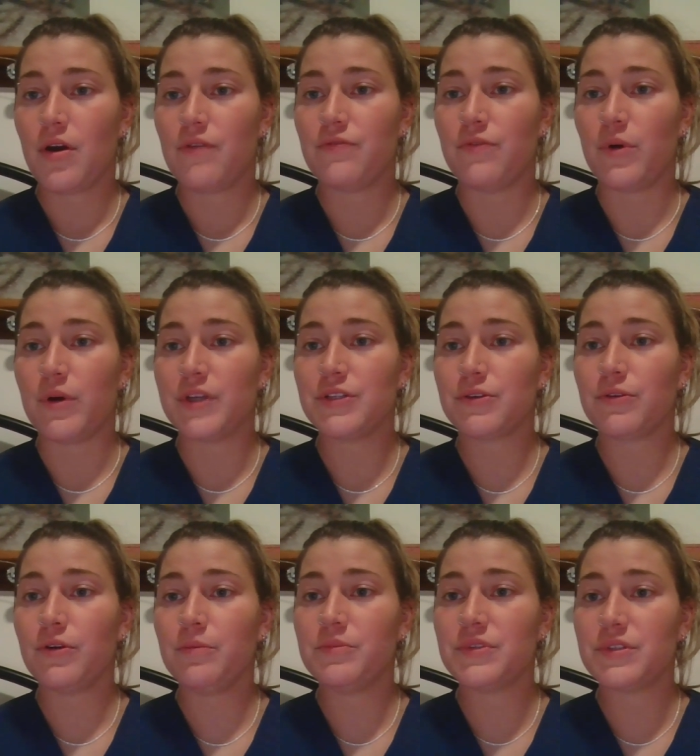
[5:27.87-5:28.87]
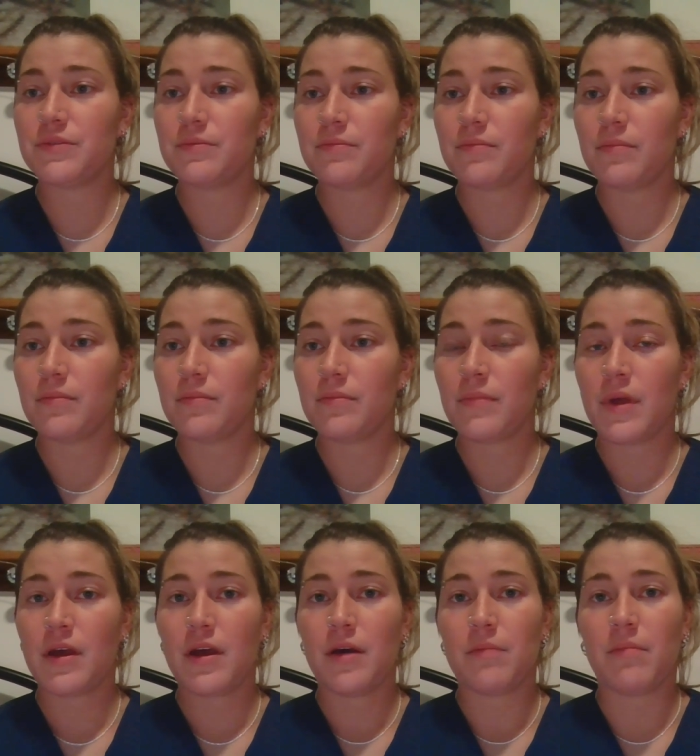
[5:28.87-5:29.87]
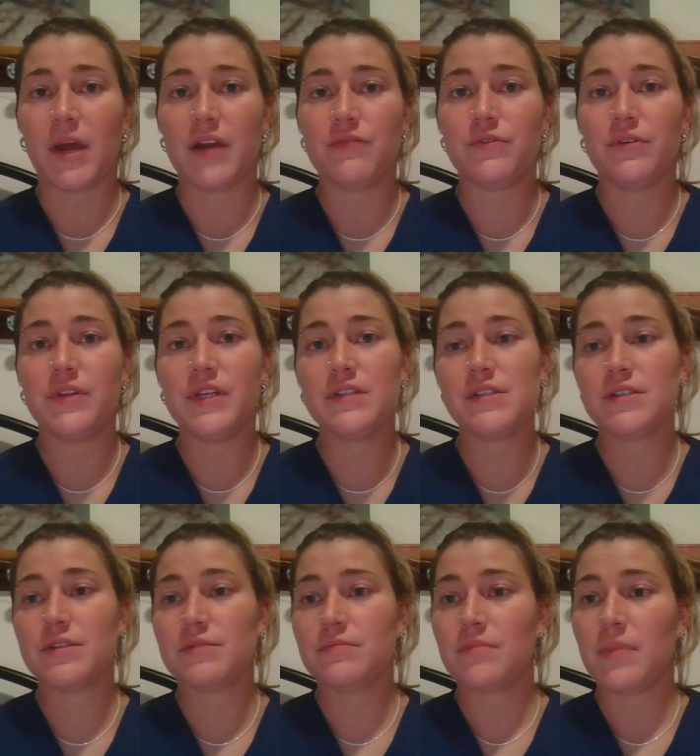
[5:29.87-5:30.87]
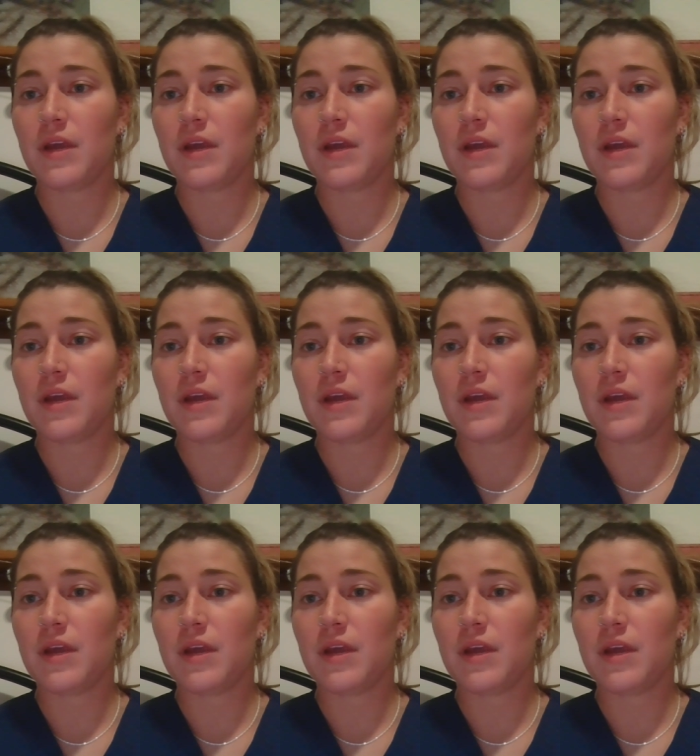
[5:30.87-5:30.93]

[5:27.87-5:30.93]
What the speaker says: focus groups, mindfulness,